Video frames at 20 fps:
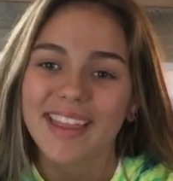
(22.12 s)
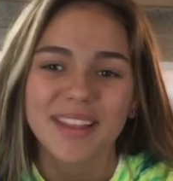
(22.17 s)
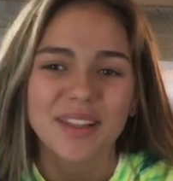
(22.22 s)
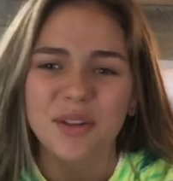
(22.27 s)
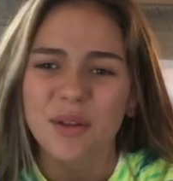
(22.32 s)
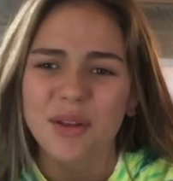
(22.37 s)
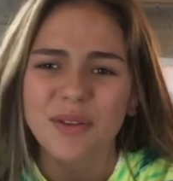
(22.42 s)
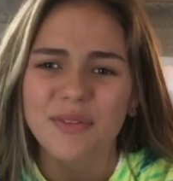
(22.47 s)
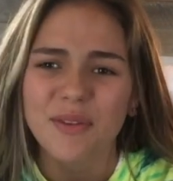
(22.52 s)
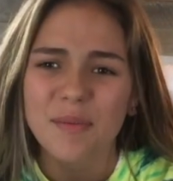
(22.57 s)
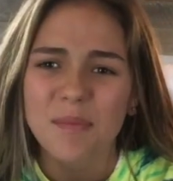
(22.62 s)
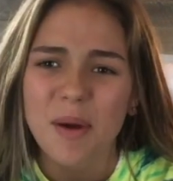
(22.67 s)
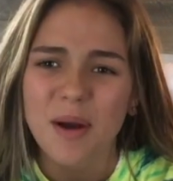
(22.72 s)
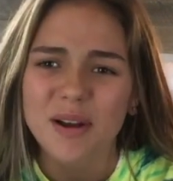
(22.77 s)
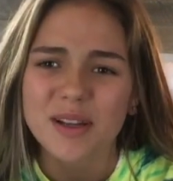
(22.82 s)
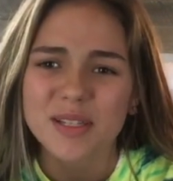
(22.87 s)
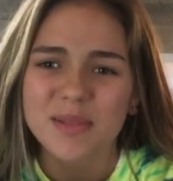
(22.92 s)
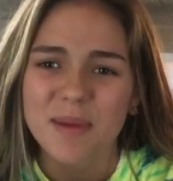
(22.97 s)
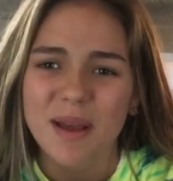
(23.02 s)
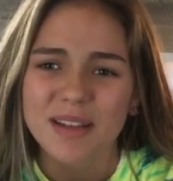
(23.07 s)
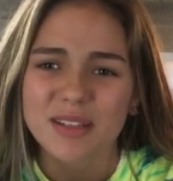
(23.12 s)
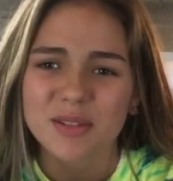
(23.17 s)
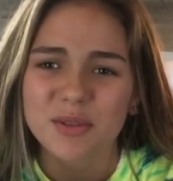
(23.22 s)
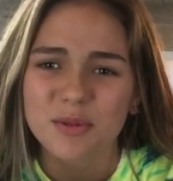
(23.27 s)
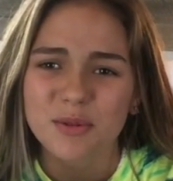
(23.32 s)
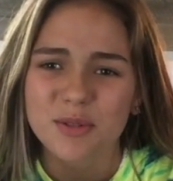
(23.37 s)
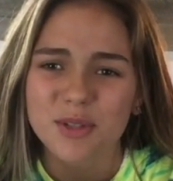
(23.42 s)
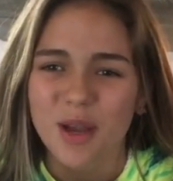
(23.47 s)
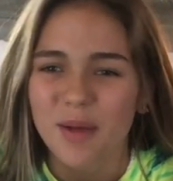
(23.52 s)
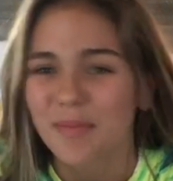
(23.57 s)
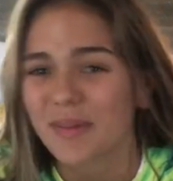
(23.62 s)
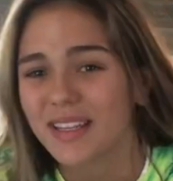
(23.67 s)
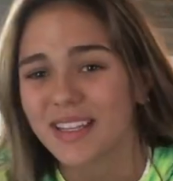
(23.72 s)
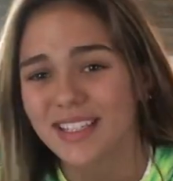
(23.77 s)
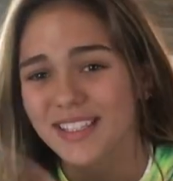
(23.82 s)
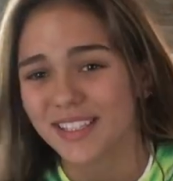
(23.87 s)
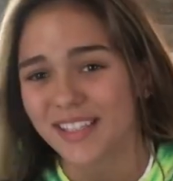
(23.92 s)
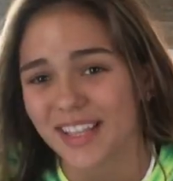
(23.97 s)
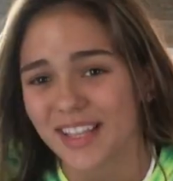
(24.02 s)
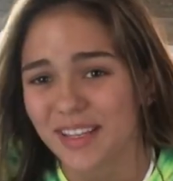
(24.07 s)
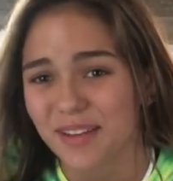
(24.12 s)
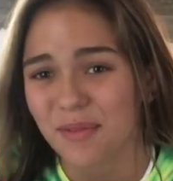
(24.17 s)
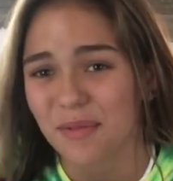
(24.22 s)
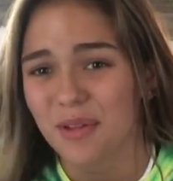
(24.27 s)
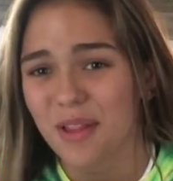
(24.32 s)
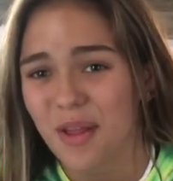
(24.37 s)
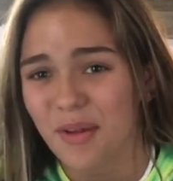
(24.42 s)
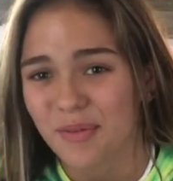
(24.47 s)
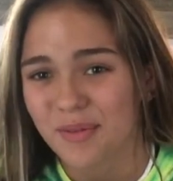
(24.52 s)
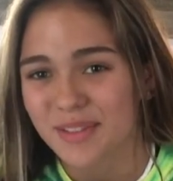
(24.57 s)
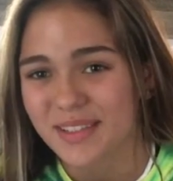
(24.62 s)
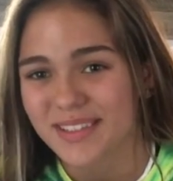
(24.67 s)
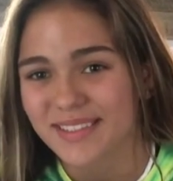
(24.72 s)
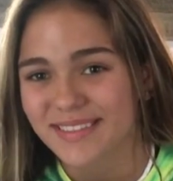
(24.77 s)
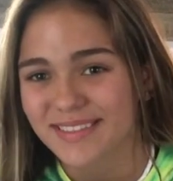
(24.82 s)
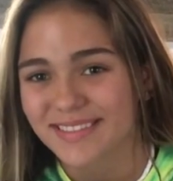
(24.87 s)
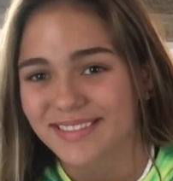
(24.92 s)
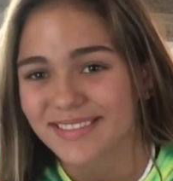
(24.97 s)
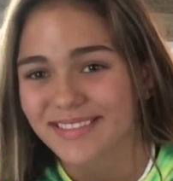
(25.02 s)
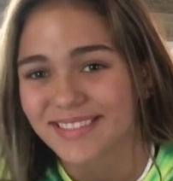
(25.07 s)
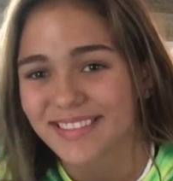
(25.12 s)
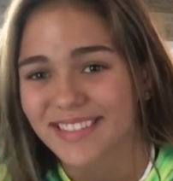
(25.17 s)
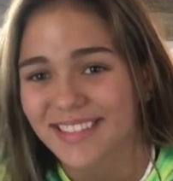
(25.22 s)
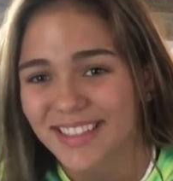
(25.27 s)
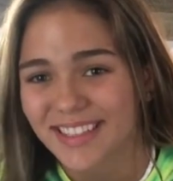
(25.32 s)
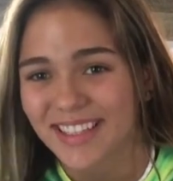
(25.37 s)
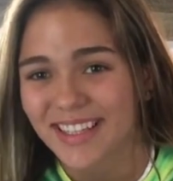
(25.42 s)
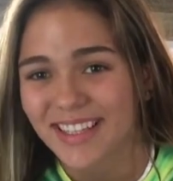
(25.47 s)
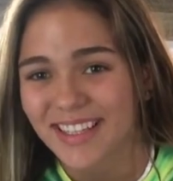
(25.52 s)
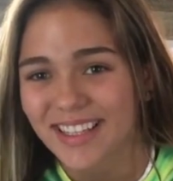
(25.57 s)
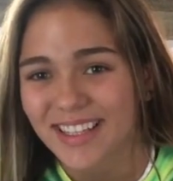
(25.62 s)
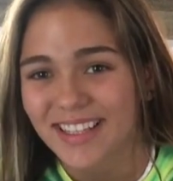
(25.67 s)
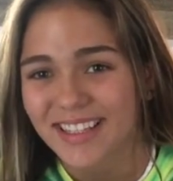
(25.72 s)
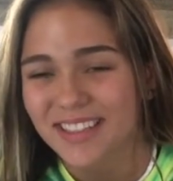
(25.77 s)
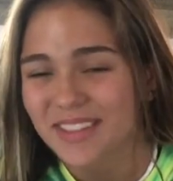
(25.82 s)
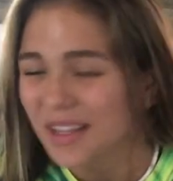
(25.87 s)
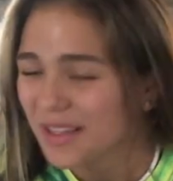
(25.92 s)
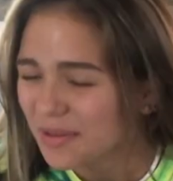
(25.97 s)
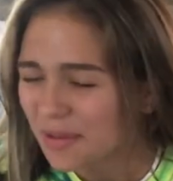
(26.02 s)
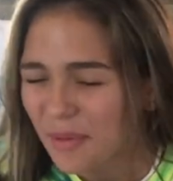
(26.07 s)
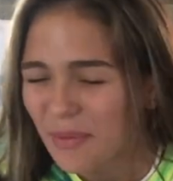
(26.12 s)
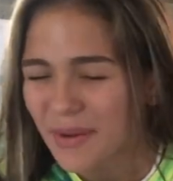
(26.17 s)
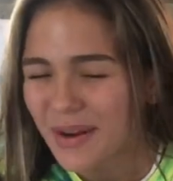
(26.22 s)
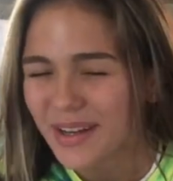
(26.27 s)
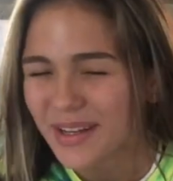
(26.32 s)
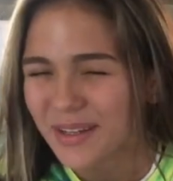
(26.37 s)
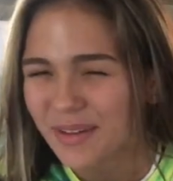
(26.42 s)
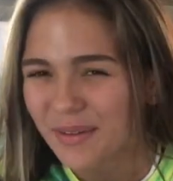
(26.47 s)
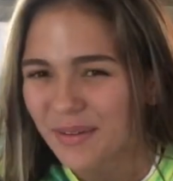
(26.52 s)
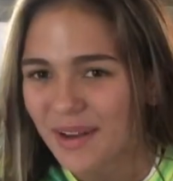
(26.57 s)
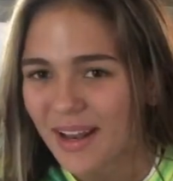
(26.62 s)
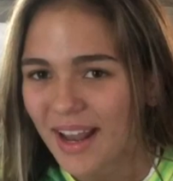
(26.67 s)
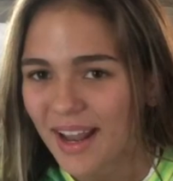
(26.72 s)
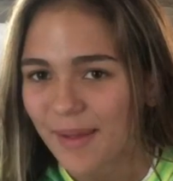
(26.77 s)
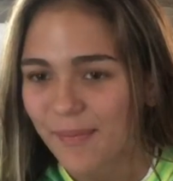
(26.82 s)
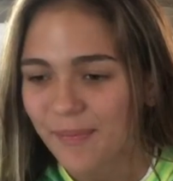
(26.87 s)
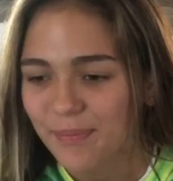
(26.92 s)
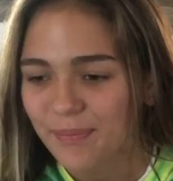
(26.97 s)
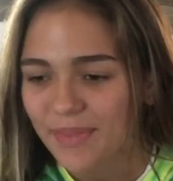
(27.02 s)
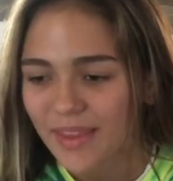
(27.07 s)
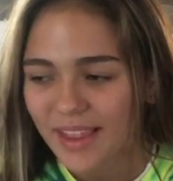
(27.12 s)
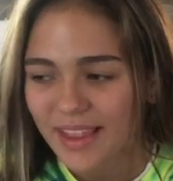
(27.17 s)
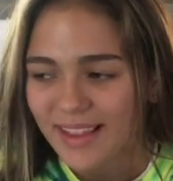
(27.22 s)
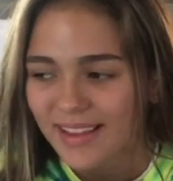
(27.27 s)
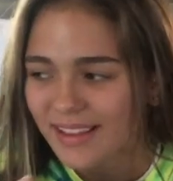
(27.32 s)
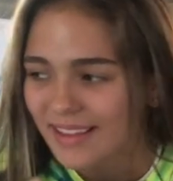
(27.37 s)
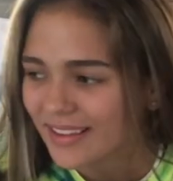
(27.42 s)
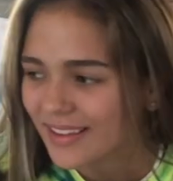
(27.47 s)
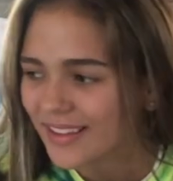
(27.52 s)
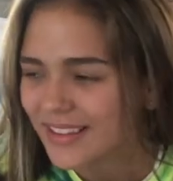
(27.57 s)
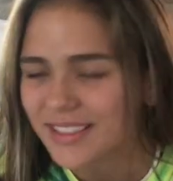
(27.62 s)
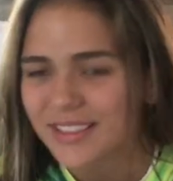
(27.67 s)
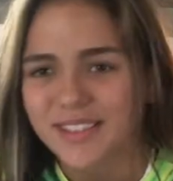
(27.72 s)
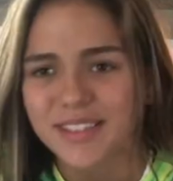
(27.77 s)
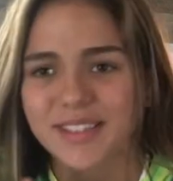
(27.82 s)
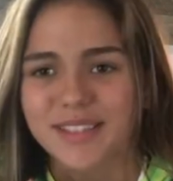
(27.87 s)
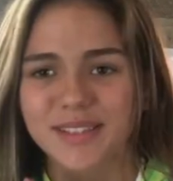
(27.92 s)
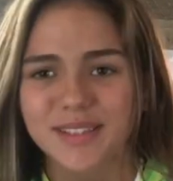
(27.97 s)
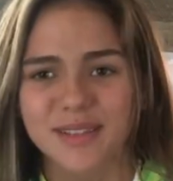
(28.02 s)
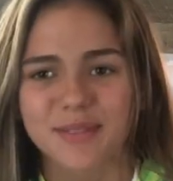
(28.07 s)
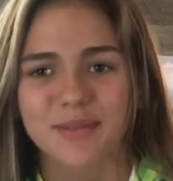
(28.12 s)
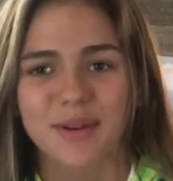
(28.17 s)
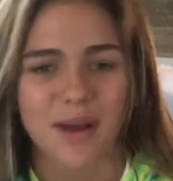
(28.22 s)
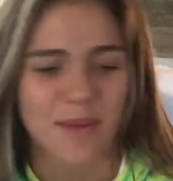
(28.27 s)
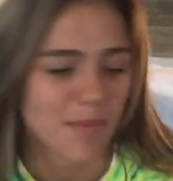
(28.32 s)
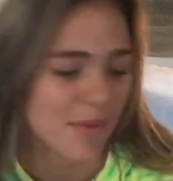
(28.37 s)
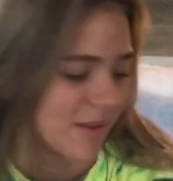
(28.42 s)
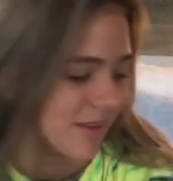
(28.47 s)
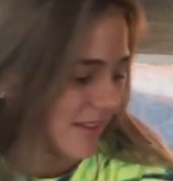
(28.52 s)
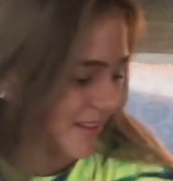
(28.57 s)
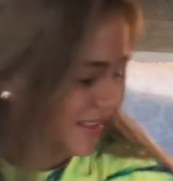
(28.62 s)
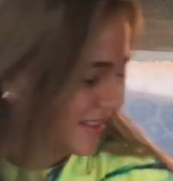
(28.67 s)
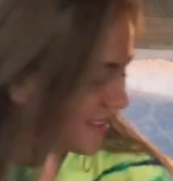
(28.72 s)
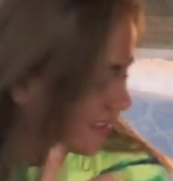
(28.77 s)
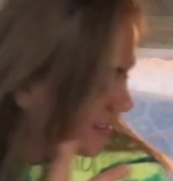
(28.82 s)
the only fun part is back to school shopping because you get new clothes. So that's what we're gonna do today. Let's just grab all this